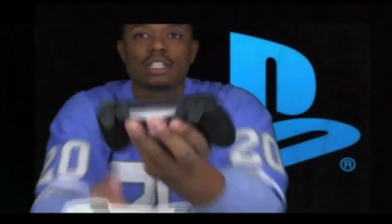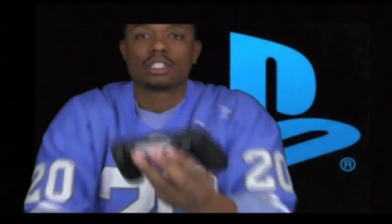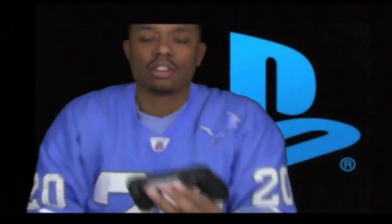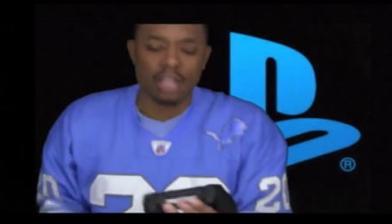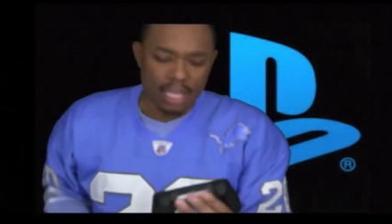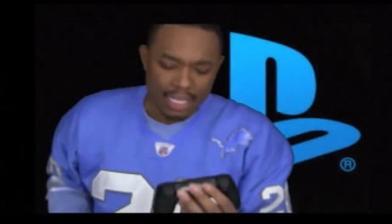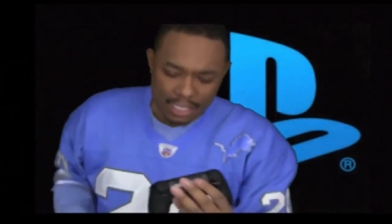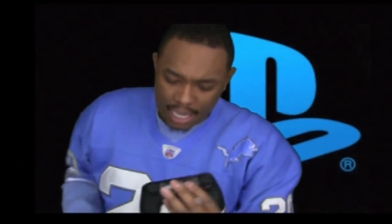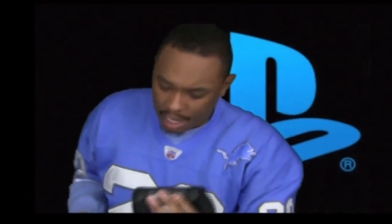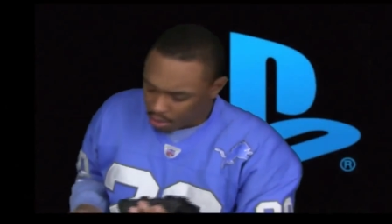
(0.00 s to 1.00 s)
So yeah,
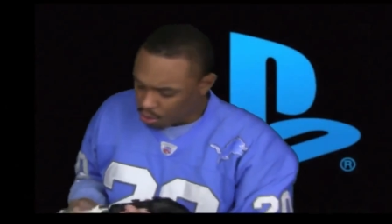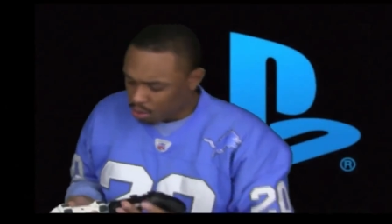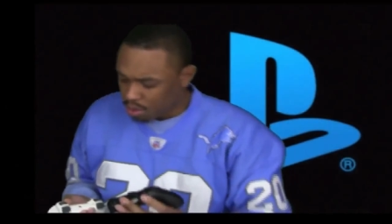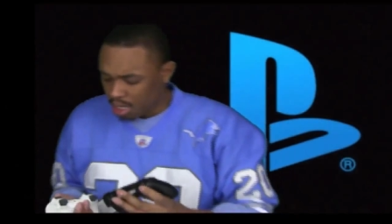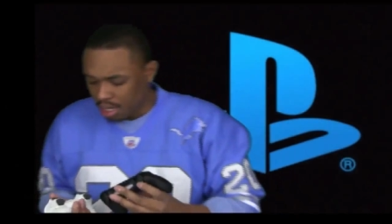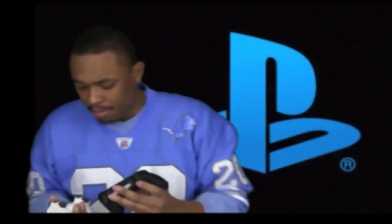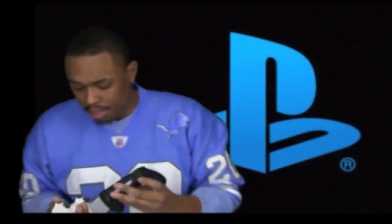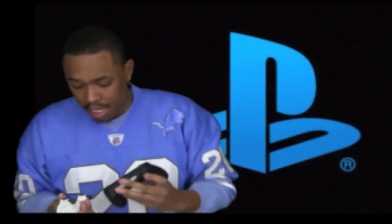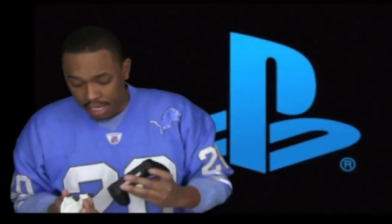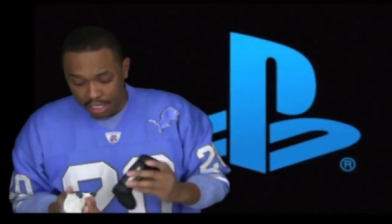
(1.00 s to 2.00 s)
that's kind of cool.
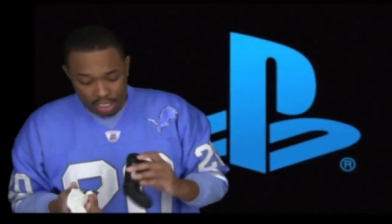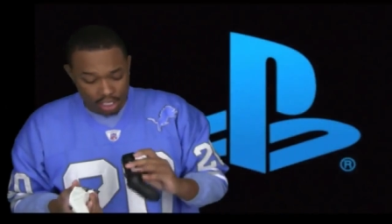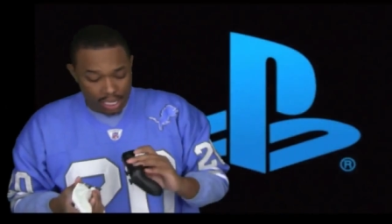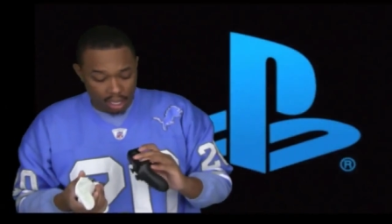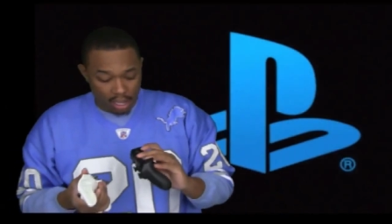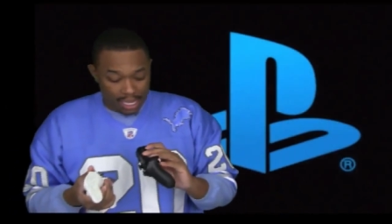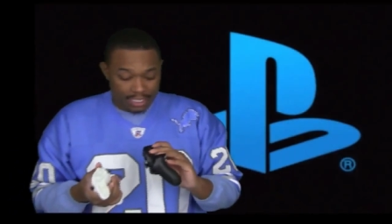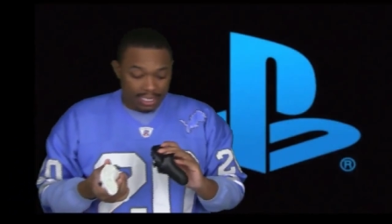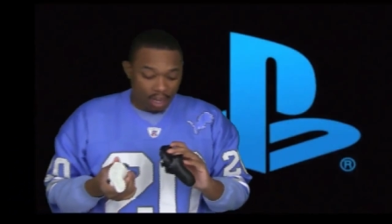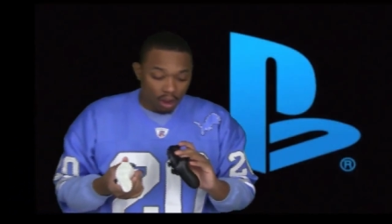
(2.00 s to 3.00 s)
And just like I
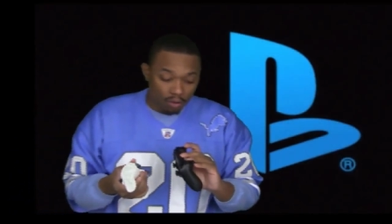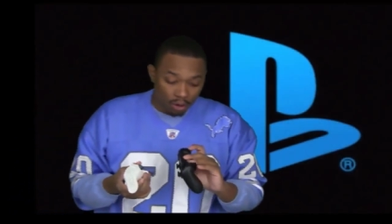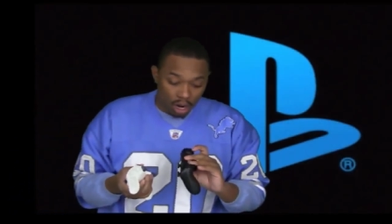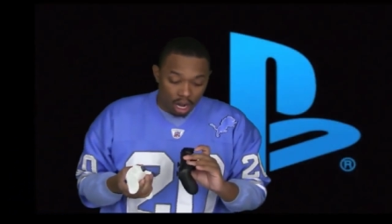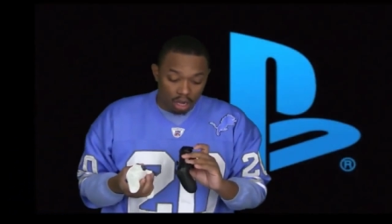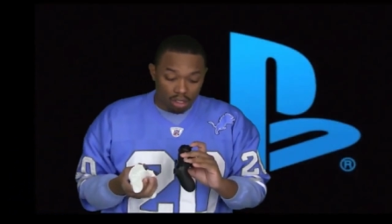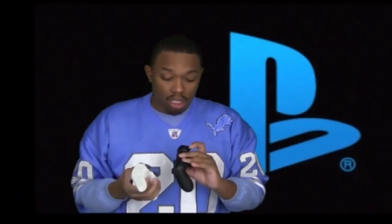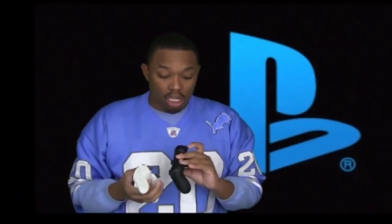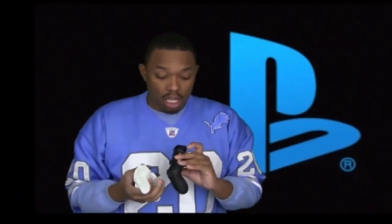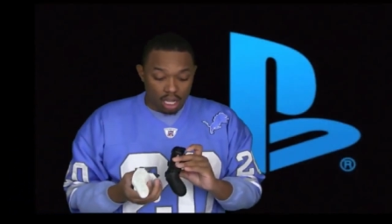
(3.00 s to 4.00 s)
said, overall,
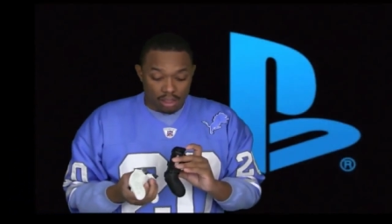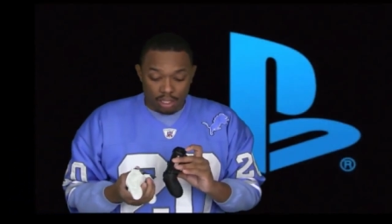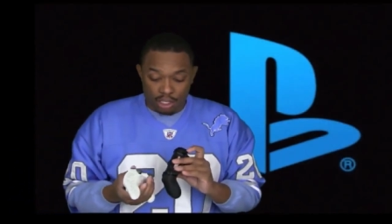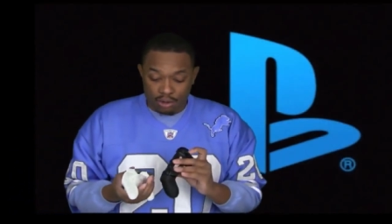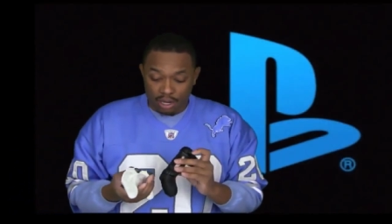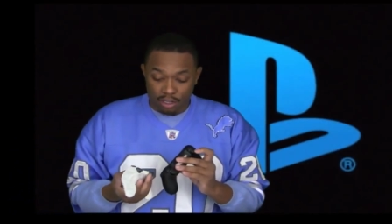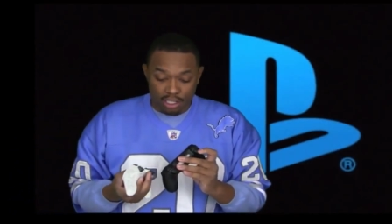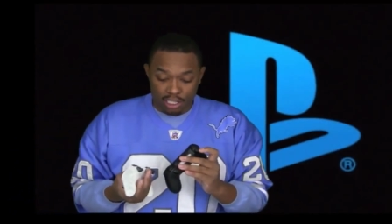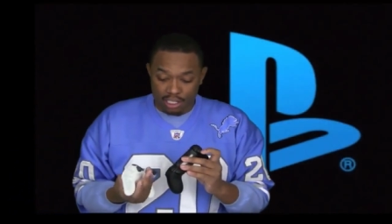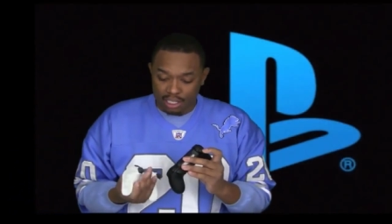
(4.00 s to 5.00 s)
the
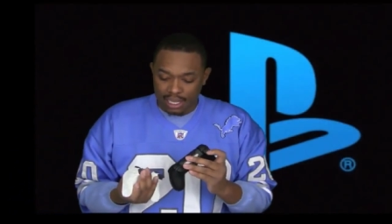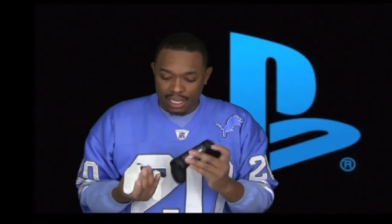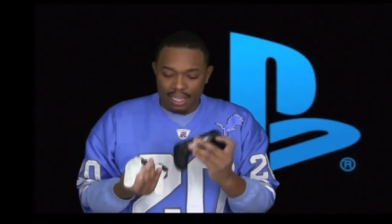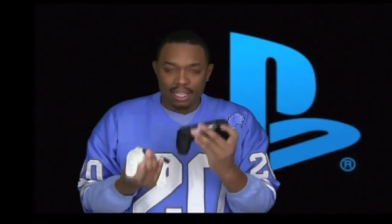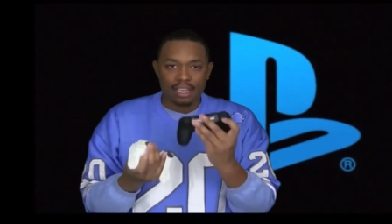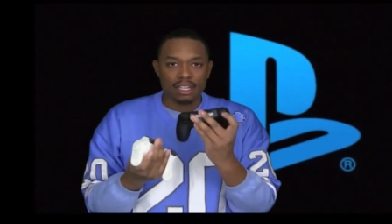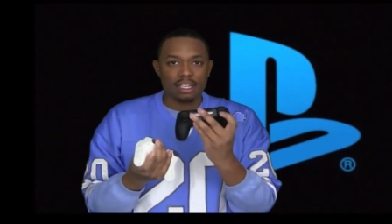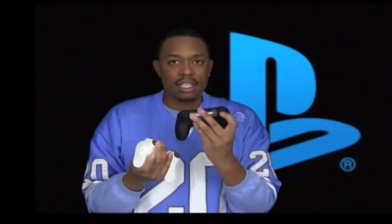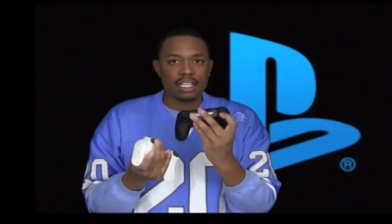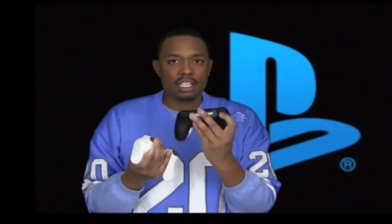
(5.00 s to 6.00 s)
triggers
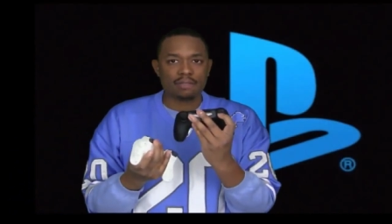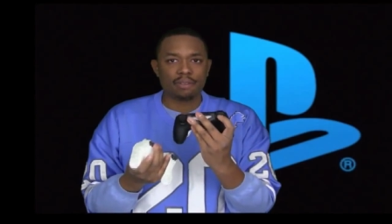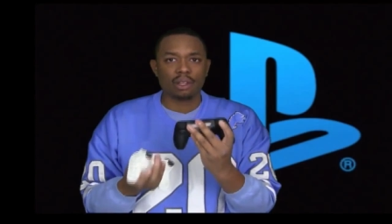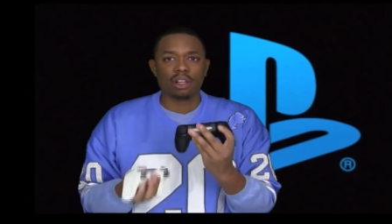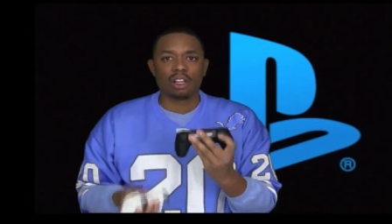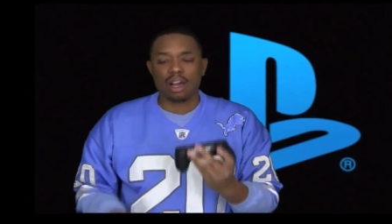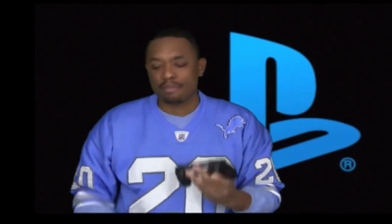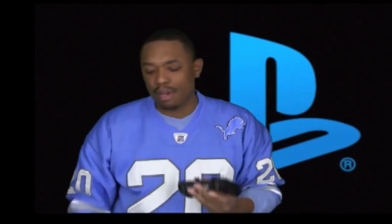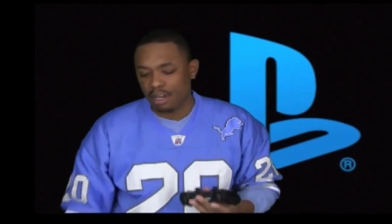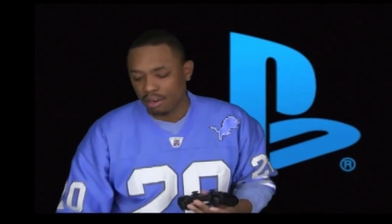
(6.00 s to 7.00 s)
they just feel a
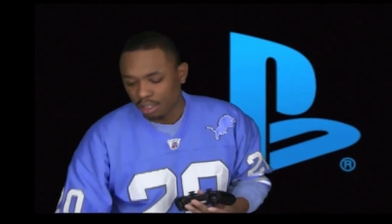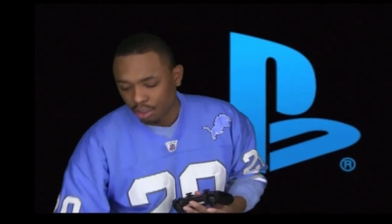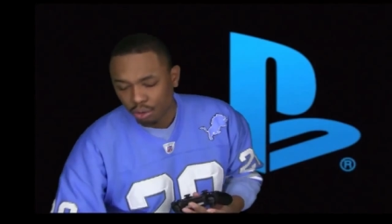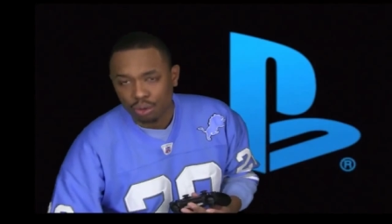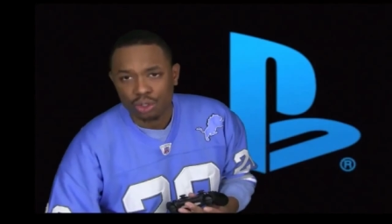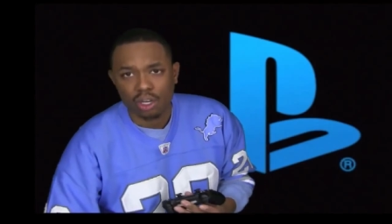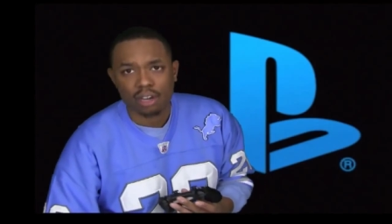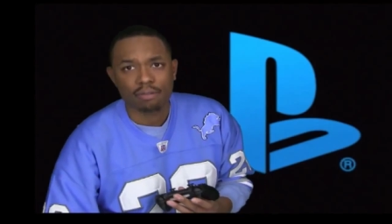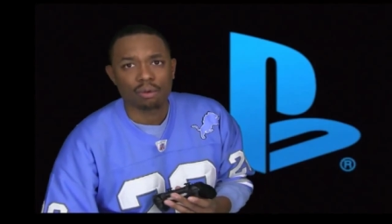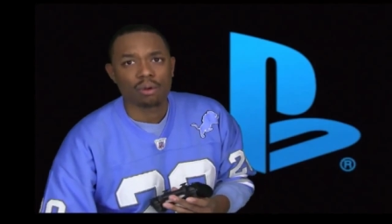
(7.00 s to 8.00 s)
lot better on the DualShock
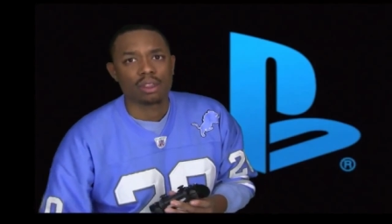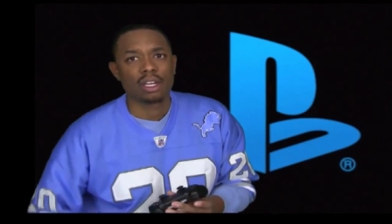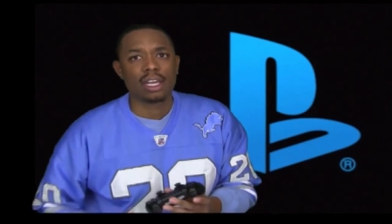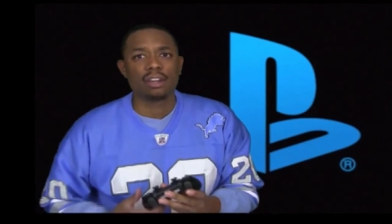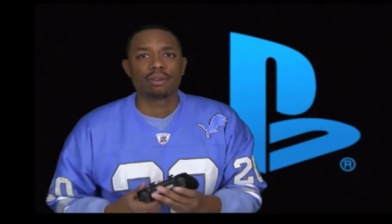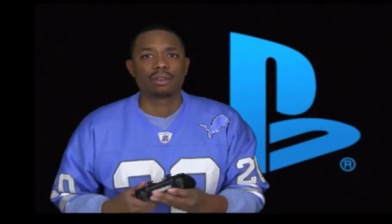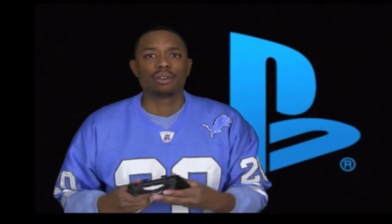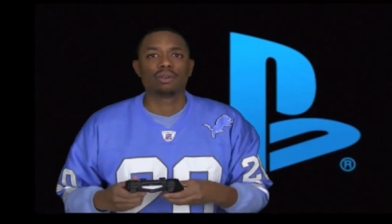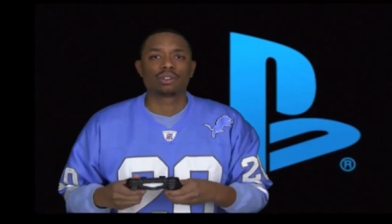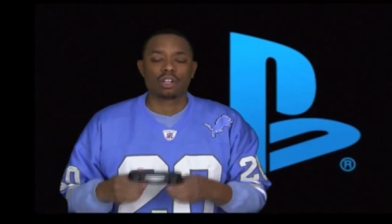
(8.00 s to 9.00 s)
4 than they do on
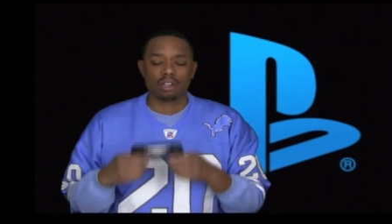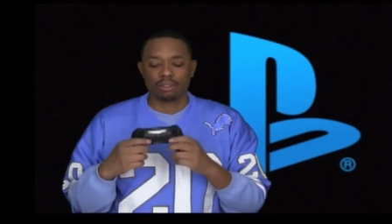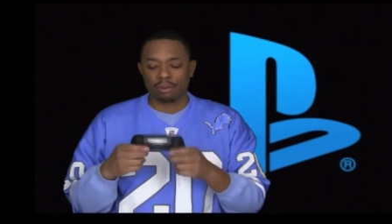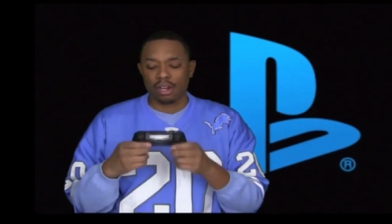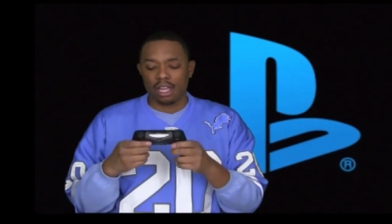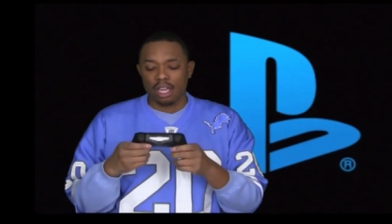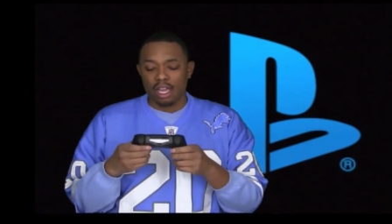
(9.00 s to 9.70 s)
the DualShock 3.